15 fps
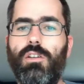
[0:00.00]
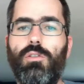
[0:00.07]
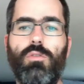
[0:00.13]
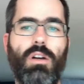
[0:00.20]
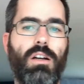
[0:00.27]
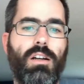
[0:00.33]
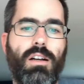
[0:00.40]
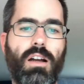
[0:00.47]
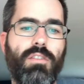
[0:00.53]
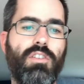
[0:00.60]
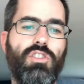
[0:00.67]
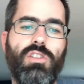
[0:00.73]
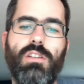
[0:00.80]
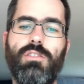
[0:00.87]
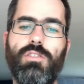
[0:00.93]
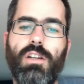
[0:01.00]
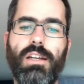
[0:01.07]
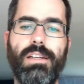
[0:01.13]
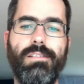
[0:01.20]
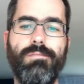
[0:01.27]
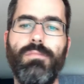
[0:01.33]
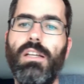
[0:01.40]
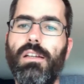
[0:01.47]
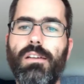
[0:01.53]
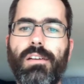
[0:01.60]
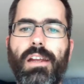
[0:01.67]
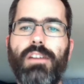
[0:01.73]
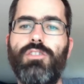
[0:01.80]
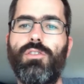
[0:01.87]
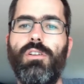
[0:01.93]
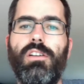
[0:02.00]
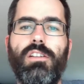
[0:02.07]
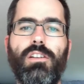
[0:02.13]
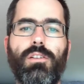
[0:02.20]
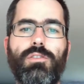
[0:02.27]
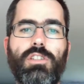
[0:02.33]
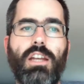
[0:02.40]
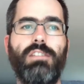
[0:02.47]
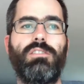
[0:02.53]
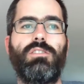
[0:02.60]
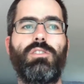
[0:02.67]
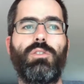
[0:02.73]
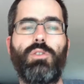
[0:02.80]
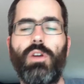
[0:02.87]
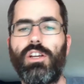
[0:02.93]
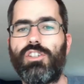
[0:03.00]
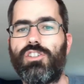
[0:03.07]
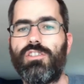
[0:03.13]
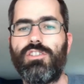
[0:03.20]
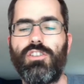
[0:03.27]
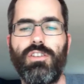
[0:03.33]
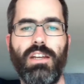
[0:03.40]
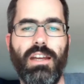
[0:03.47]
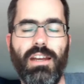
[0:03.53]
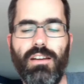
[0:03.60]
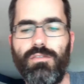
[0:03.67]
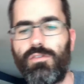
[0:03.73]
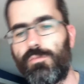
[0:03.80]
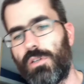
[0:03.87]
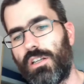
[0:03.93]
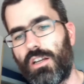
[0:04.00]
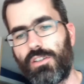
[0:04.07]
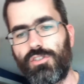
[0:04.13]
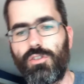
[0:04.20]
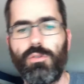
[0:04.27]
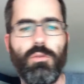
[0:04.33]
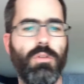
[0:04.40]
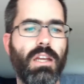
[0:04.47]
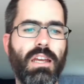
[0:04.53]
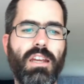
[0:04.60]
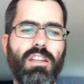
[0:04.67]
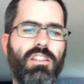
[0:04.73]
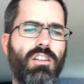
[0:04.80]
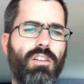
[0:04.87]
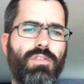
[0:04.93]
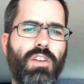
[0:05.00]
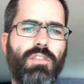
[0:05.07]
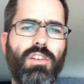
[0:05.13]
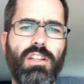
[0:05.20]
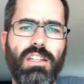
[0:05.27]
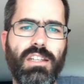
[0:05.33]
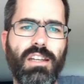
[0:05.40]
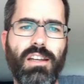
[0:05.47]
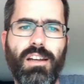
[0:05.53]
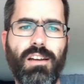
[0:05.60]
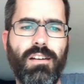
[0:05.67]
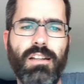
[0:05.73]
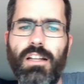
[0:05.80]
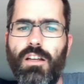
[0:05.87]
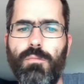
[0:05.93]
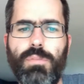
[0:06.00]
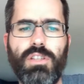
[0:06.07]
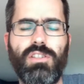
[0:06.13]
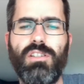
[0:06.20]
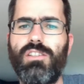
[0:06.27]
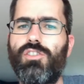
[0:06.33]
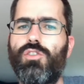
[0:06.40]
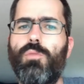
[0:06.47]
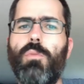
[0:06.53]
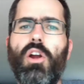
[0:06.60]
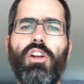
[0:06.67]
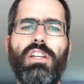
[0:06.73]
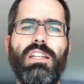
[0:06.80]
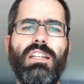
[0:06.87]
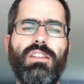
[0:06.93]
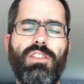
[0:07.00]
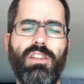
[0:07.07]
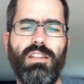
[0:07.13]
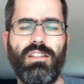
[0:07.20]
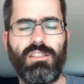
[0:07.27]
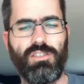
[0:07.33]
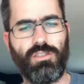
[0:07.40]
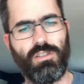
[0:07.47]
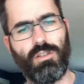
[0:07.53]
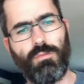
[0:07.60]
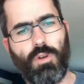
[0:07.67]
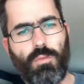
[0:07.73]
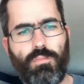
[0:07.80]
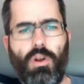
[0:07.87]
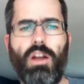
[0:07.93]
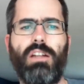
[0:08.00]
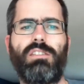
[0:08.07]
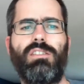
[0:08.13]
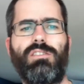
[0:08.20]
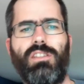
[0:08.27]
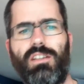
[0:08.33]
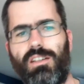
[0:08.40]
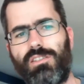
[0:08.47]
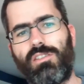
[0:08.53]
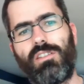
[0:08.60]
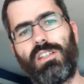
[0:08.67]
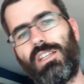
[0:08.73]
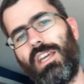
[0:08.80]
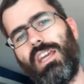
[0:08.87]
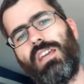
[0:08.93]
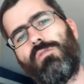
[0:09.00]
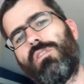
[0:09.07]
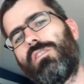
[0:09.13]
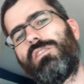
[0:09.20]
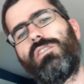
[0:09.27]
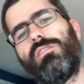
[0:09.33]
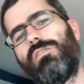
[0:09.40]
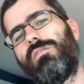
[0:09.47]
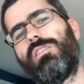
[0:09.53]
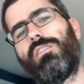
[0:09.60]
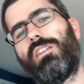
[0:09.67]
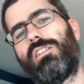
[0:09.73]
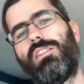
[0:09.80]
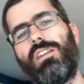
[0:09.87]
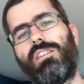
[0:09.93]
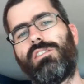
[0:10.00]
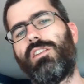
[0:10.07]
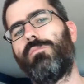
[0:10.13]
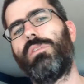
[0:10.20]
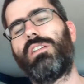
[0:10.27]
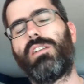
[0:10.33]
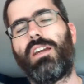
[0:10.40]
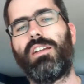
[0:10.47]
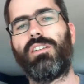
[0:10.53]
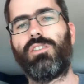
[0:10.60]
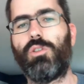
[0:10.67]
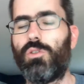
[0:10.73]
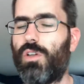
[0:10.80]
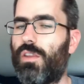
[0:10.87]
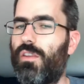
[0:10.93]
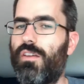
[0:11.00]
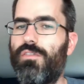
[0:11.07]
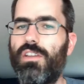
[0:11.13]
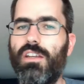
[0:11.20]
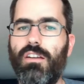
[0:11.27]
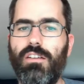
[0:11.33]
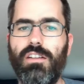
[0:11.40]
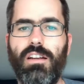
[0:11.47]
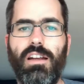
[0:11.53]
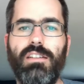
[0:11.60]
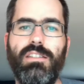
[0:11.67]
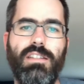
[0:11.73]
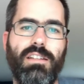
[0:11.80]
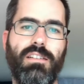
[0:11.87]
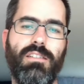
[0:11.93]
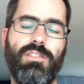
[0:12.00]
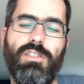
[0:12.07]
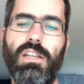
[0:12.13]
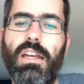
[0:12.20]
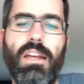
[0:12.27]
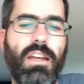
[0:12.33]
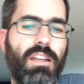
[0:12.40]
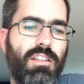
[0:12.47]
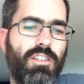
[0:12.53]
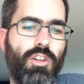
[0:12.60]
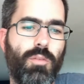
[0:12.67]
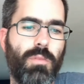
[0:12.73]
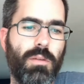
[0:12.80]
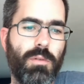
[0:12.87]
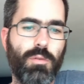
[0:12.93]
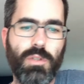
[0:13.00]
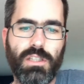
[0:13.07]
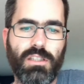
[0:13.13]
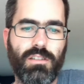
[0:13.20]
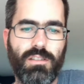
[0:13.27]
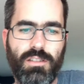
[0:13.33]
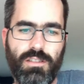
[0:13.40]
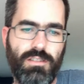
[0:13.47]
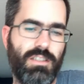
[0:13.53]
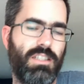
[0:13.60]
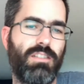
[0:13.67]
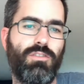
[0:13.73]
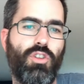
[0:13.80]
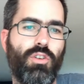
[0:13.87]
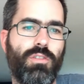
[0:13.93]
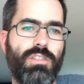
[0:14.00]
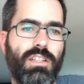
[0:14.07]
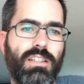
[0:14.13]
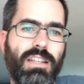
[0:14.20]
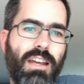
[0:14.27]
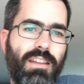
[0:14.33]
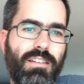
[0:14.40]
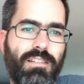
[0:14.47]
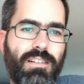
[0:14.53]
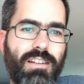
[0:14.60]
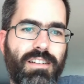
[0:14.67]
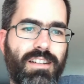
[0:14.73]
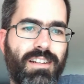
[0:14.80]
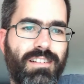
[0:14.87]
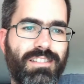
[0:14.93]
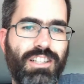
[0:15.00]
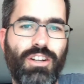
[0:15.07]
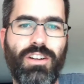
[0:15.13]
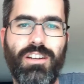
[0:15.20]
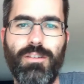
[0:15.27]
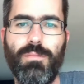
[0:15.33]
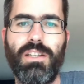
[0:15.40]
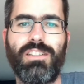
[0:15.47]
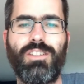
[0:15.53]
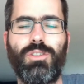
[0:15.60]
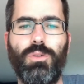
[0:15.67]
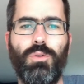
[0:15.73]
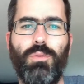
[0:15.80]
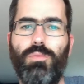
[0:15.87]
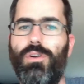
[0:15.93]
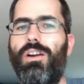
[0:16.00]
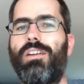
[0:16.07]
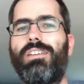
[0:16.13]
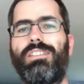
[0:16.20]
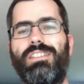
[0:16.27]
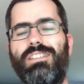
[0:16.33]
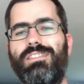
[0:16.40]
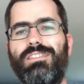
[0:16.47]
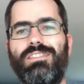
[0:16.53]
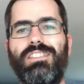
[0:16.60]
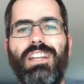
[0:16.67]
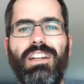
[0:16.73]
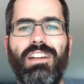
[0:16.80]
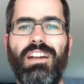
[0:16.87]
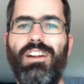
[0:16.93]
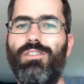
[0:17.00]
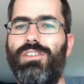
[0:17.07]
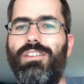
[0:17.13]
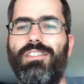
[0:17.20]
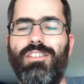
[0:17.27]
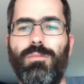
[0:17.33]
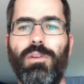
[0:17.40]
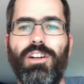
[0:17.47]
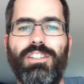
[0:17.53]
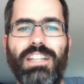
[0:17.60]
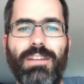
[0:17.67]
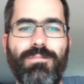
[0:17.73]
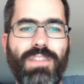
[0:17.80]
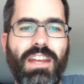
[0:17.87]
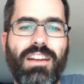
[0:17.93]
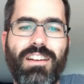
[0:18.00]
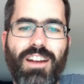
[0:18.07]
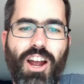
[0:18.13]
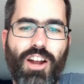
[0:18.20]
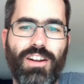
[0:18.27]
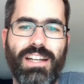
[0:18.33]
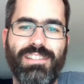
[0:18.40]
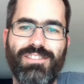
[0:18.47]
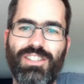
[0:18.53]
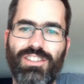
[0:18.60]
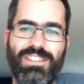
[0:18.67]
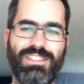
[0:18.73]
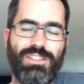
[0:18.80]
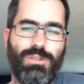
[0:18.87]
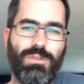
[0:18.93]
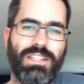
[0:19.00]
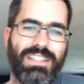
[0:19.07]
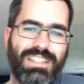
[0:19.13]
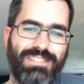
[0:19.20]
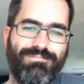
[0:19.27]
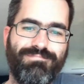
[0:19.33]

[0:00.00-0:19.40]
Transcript: obviously I try and answer any of your technical questions you have, but also, if you have any business or marketing things or product designs, you're like, hey, why aren't you doing it like this? That'd be kind of cool. I'd love to hear your ideas. Maybe we can all learn together on, how to make a cool product and get it out there on the market. All right, till next week.